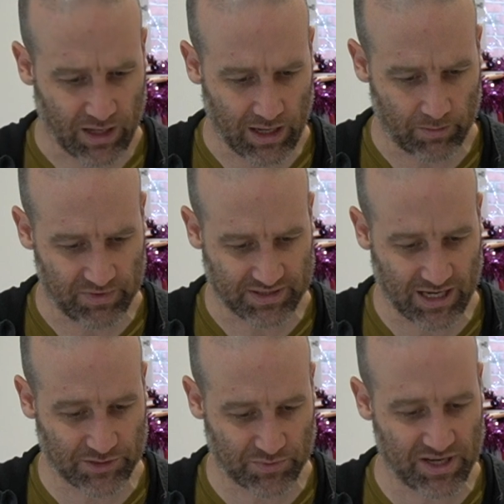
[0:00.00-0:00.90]
It
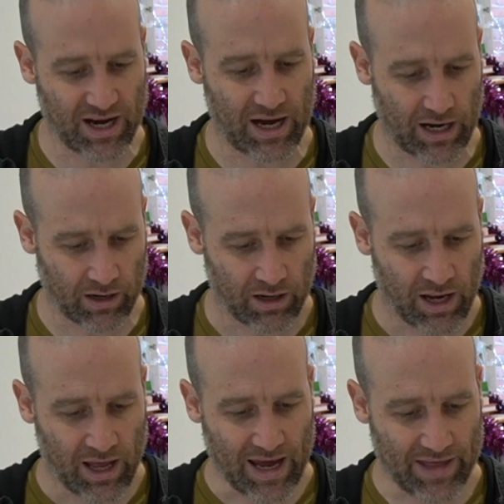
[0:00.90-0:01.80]
starts with an R
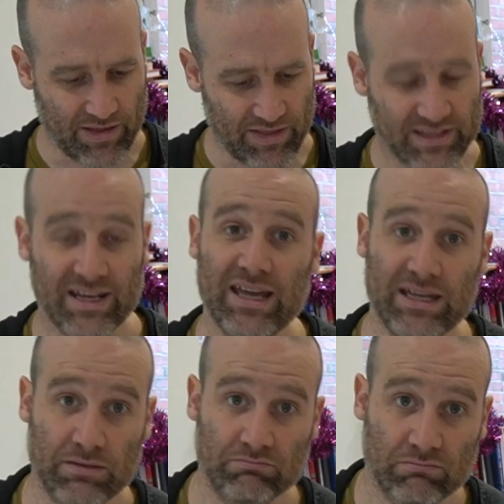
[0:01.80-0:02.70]
and then there's an
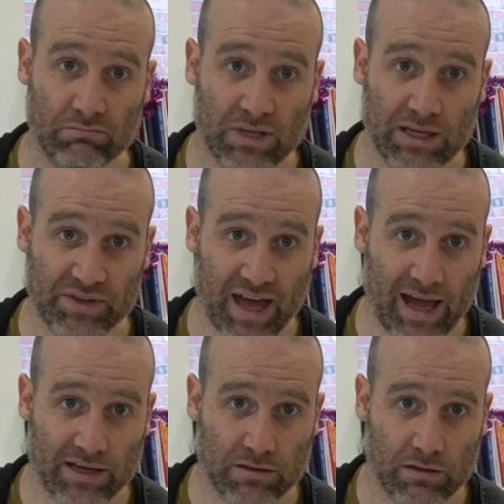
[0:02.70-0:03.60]
E with a
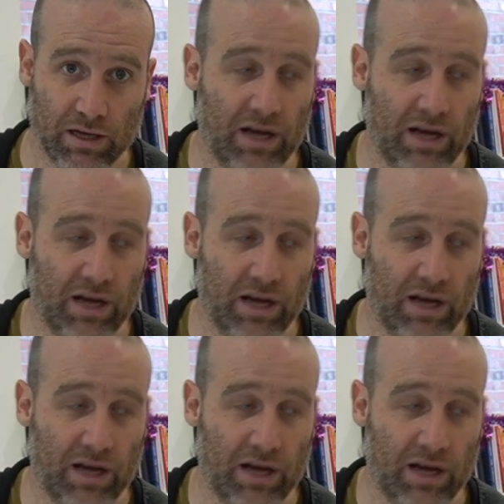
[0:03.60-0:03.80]
hat.